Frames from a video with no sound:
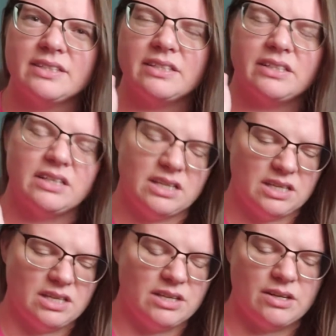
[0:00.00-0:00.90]
and
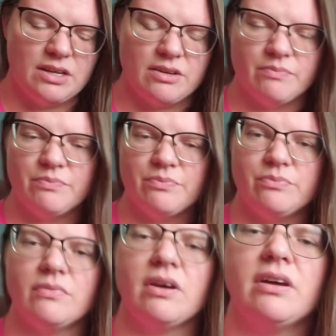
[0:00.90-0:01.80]

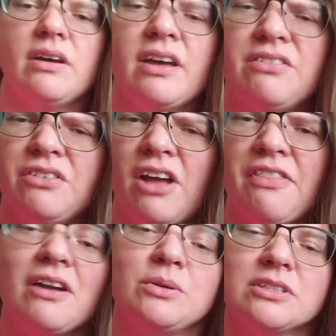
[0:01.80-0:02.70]
uh, I
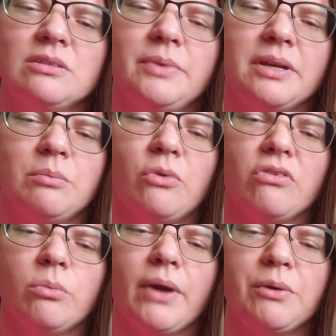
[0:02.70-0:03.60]
thought it was going to be a more of
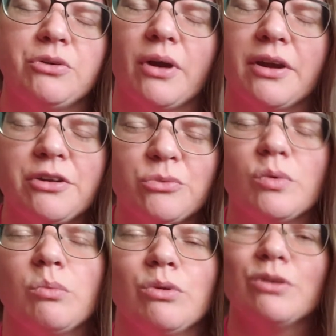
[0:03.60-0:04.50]
a brown door. I couldn't
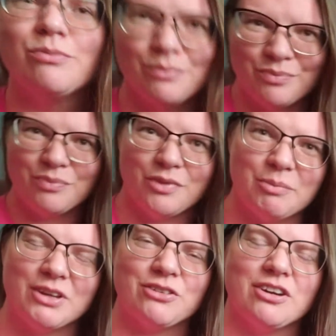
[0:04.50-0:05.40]
remember the
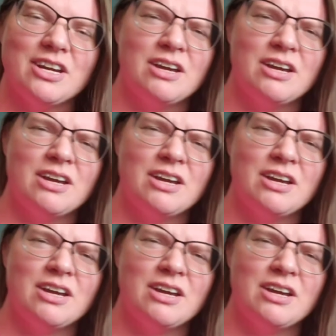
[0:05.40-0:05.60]
picture,